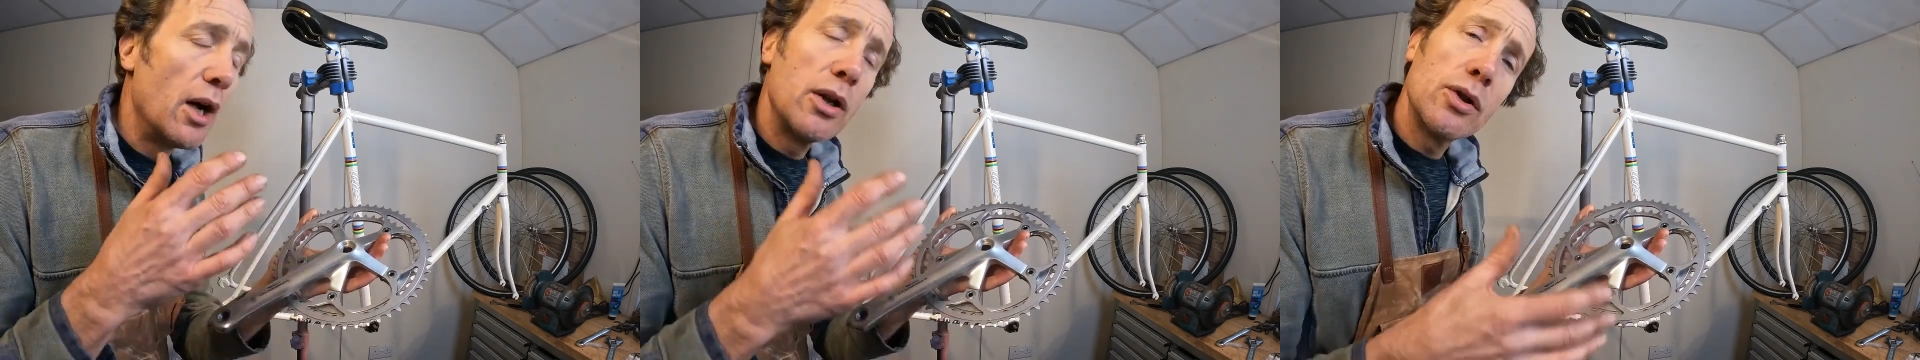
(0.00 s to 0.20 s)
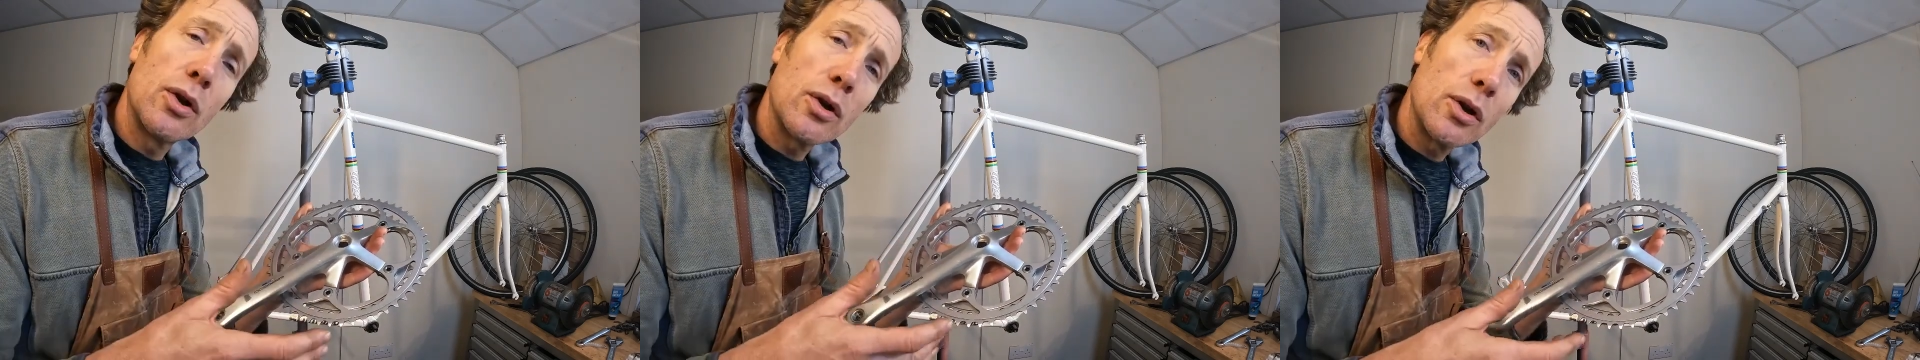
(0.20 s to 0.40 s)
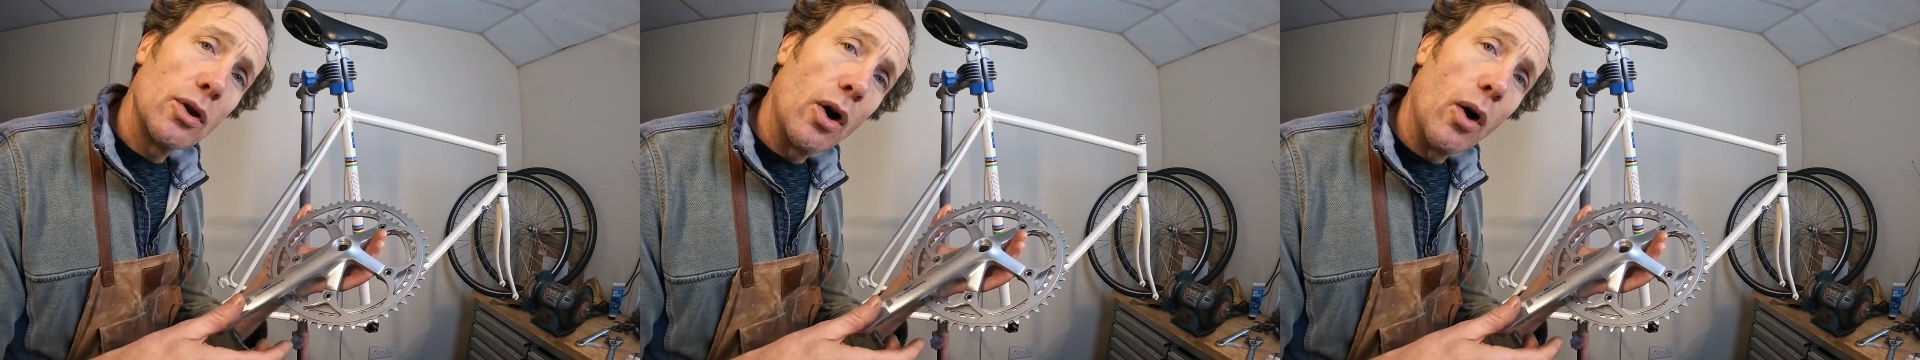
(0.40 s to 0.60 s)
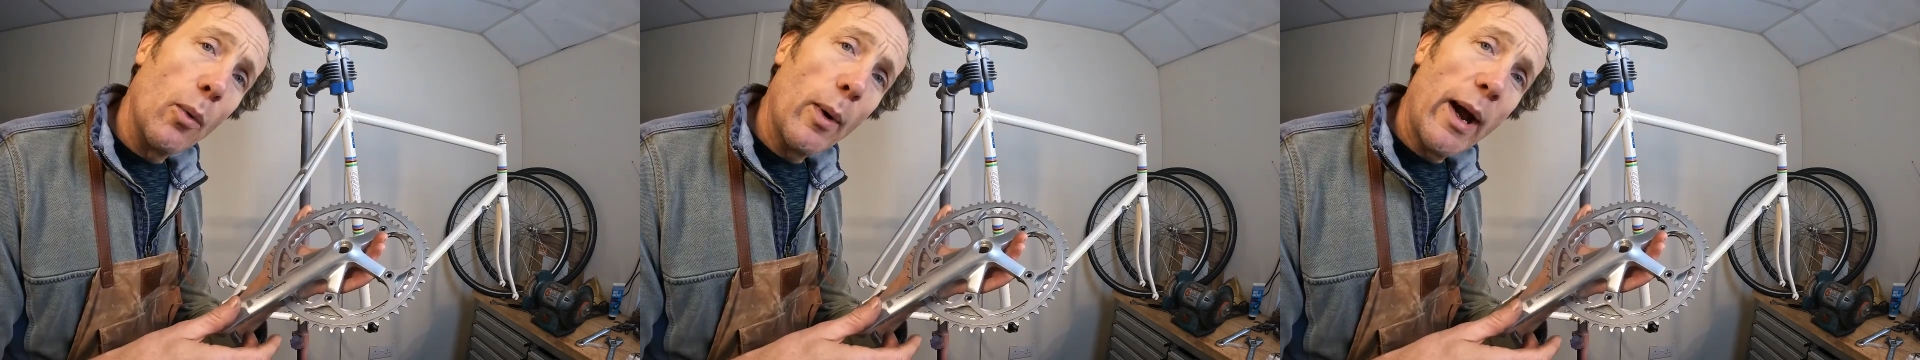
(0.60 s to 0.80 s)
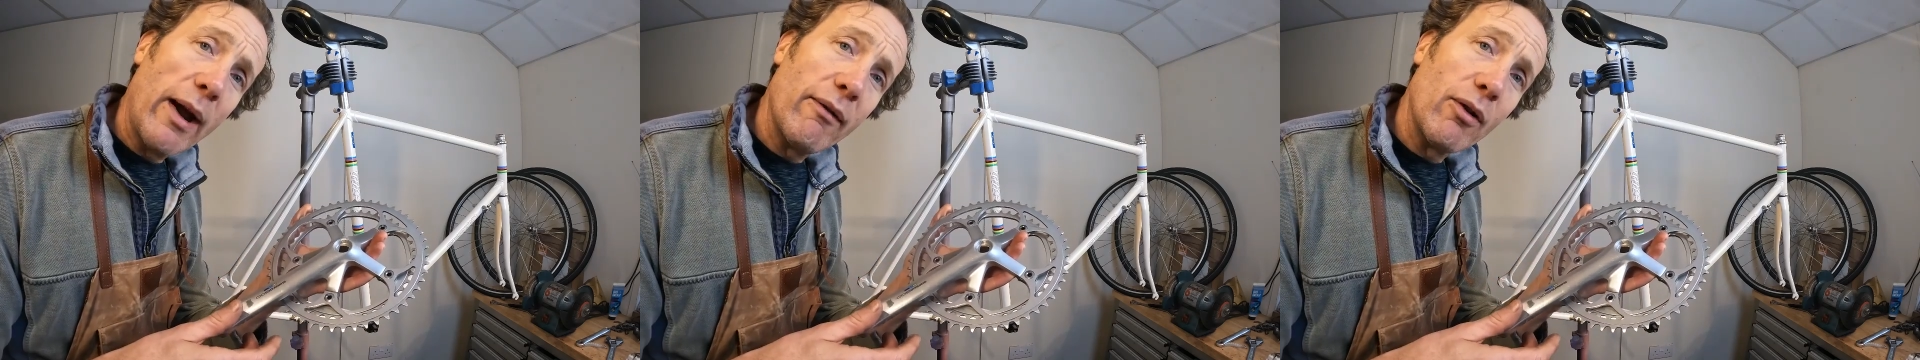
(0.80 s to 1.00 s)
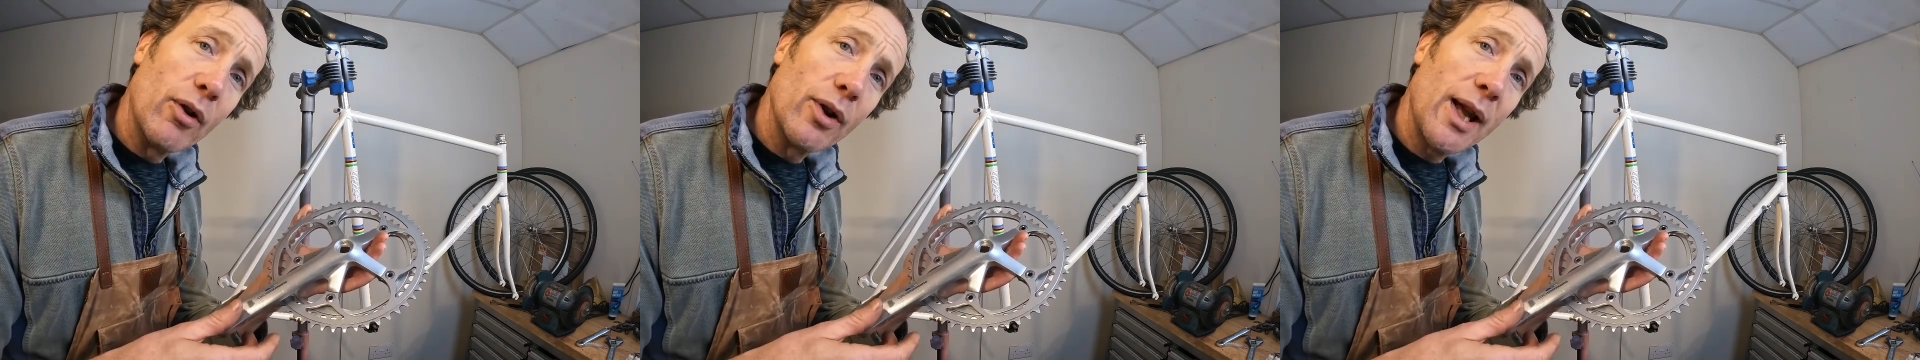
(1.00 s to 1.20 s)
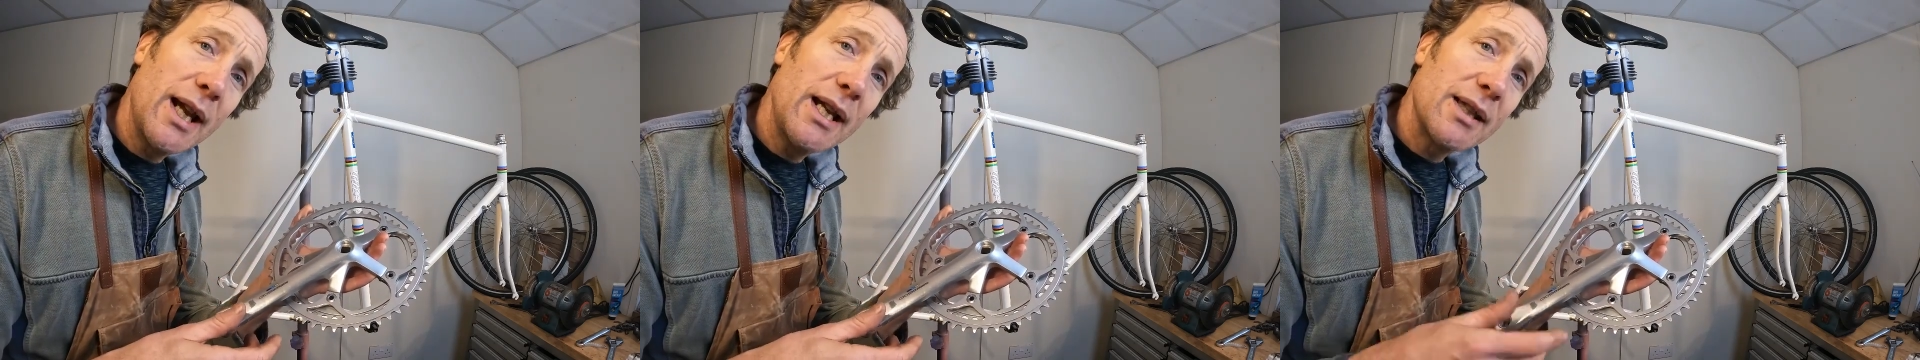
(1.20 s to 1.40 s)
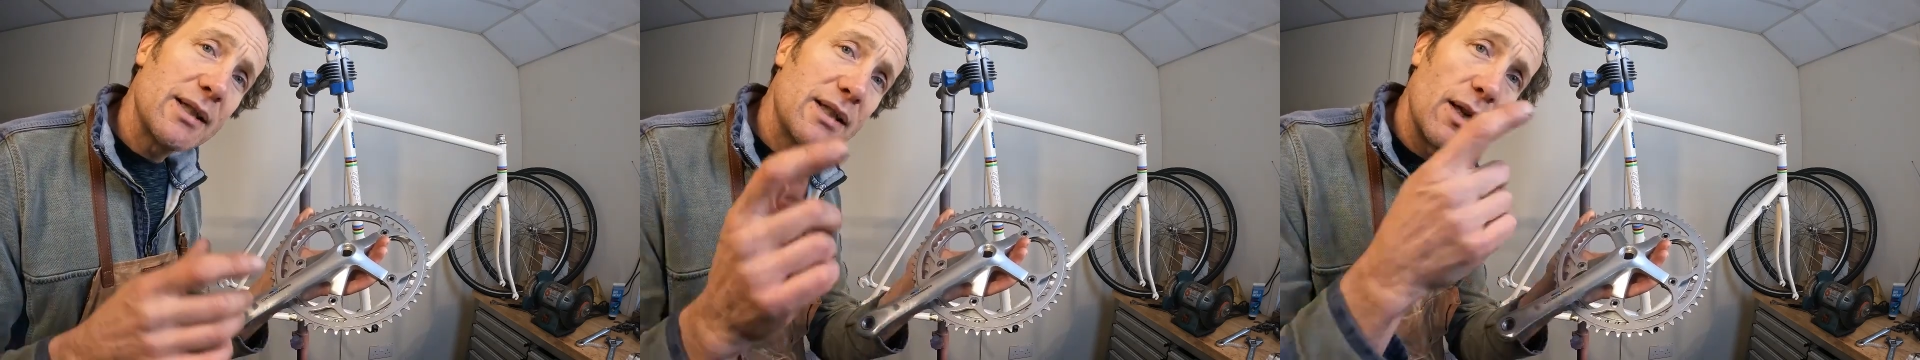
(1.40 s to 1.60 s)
Not a lot of wear on either,